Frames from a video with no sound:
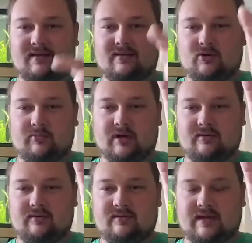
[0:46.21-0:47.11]
They're
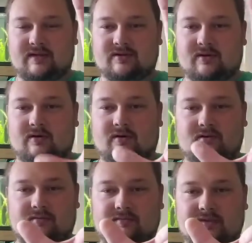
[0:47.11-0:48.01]
about that
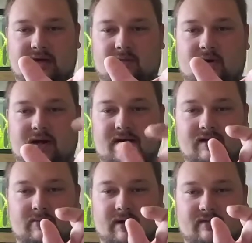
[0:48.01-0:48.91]
tall, that wide,
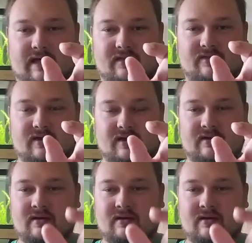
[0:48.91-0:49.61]
and about that thick.